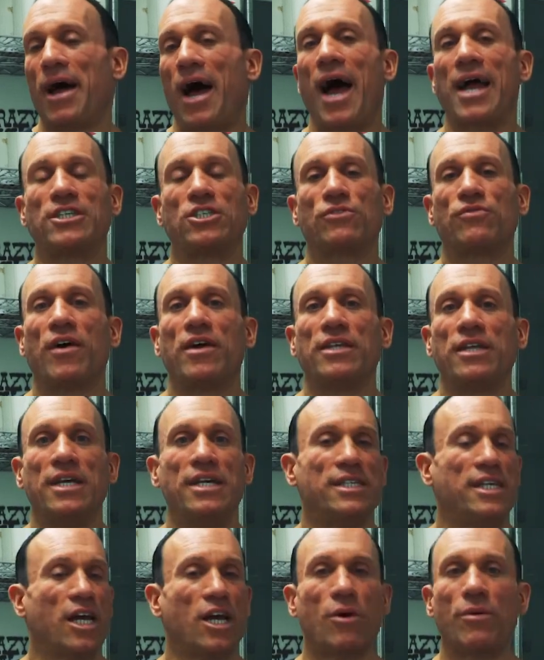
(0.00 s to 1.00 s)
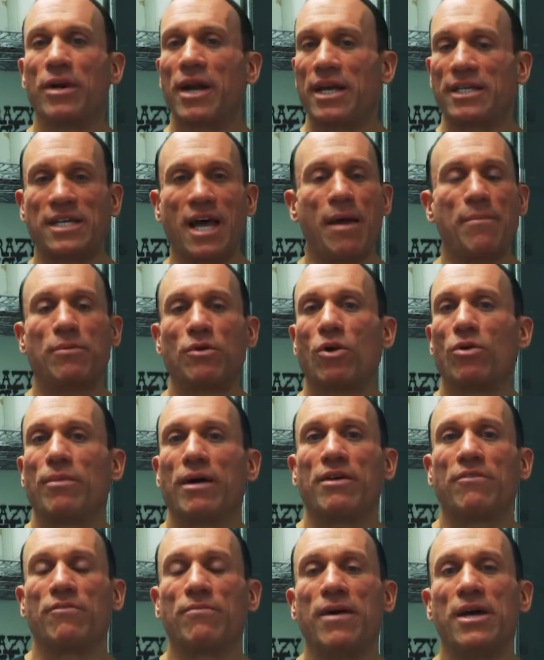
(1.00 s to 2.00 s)
I just find it easy. I go in, I type in all
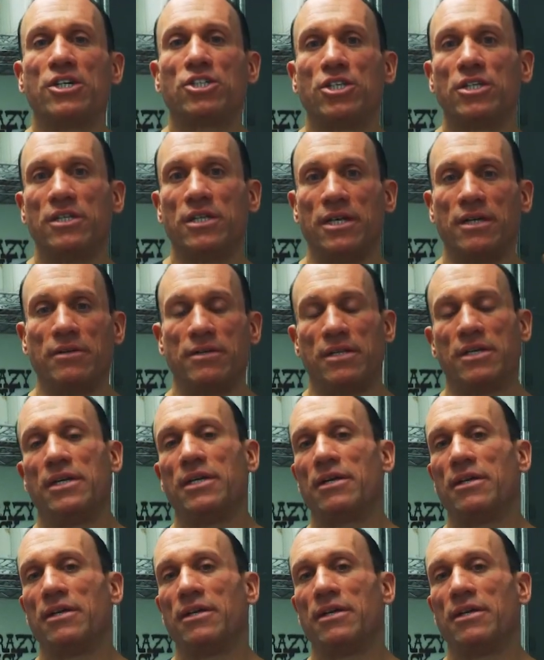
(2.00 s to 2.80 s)
my information.